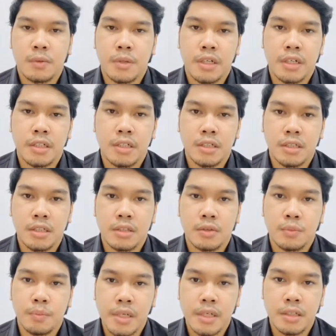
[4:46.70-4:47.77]
where
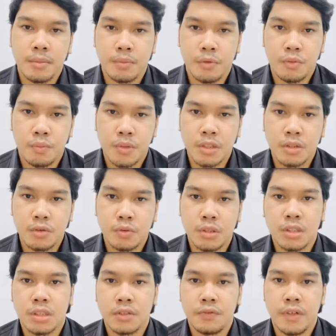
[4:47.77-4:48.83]
to make improvement to the